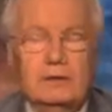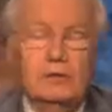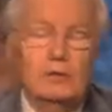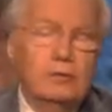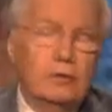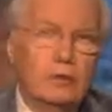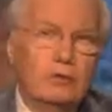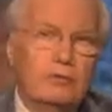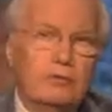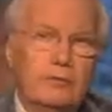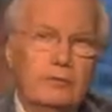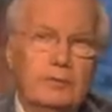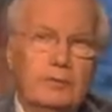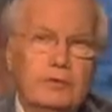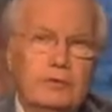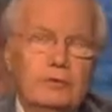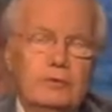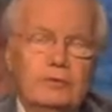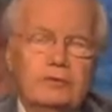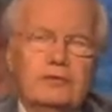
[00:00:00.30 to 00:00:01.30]
You know from the
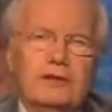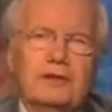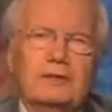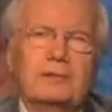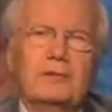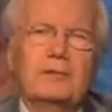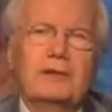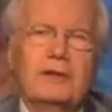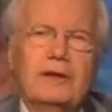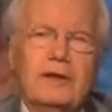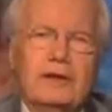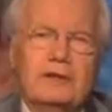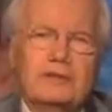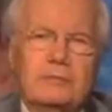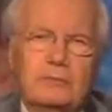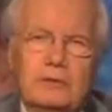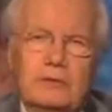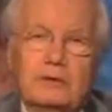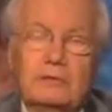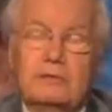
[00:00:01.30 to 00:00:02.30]
news that early
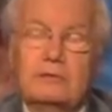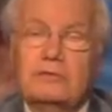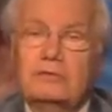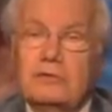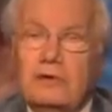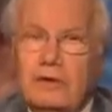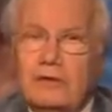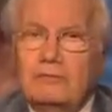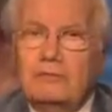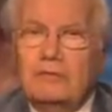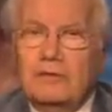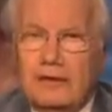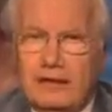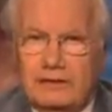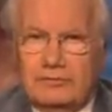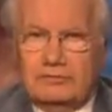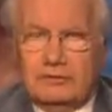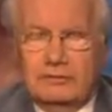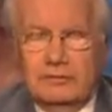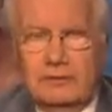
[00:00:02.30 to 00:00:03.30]
next week, the Senate
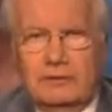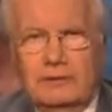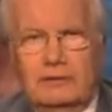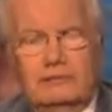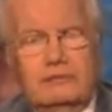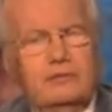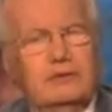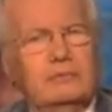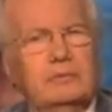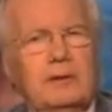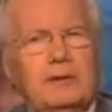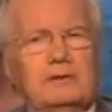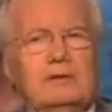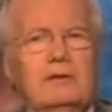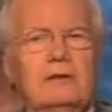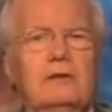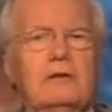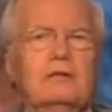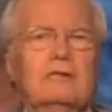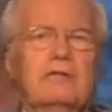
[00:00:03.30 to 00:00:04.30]
Finance Committee is
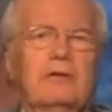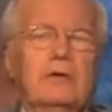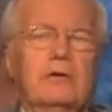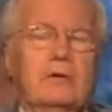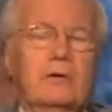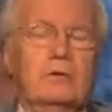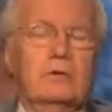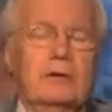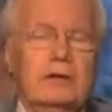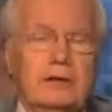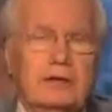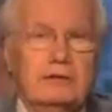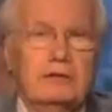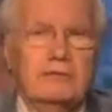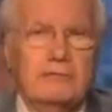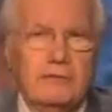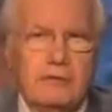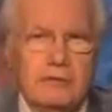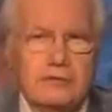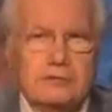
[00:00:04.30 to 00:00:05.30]
expected to vote on
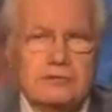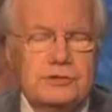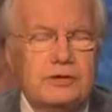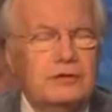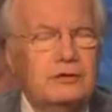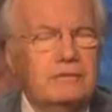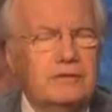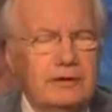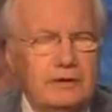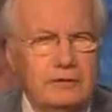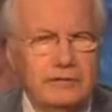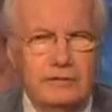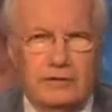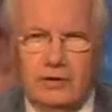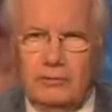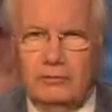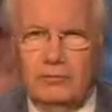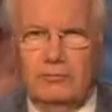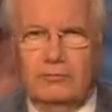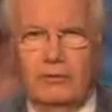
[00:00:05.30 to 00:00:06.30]
its version of health
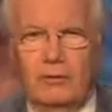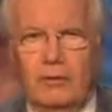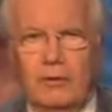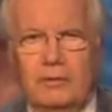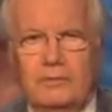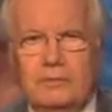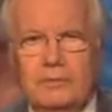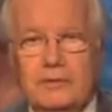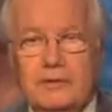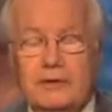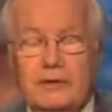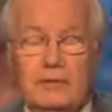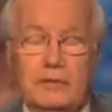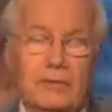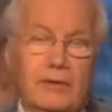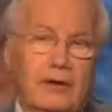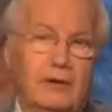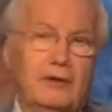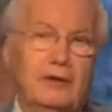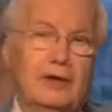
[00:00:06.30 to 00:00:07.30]
care reform.
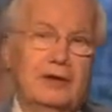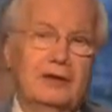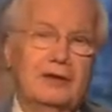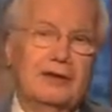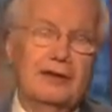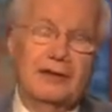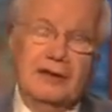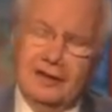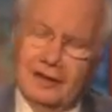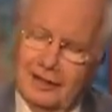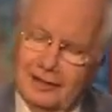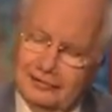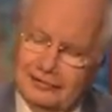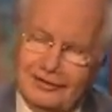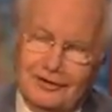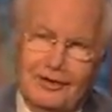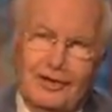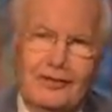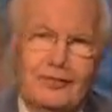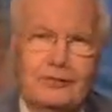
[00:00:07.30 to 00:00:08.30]
And therein
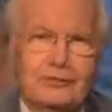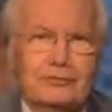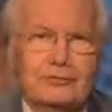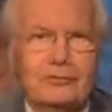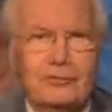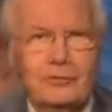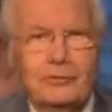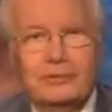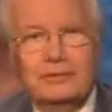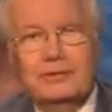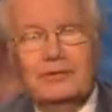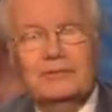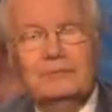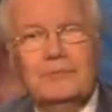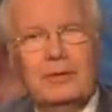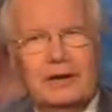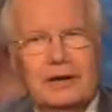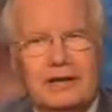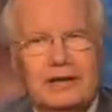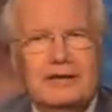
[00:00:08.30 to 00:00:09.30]
lies another story
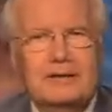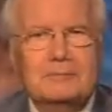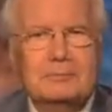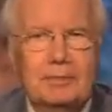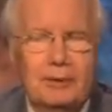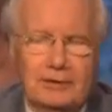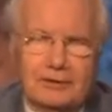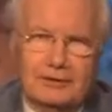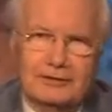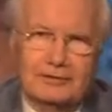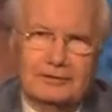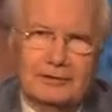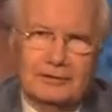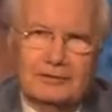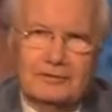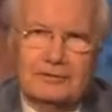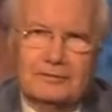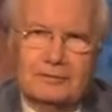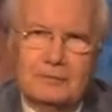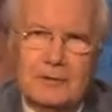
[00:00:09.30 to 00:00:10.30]
of money in
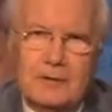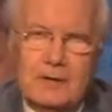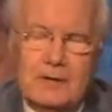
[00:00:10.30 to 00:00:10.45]
politics.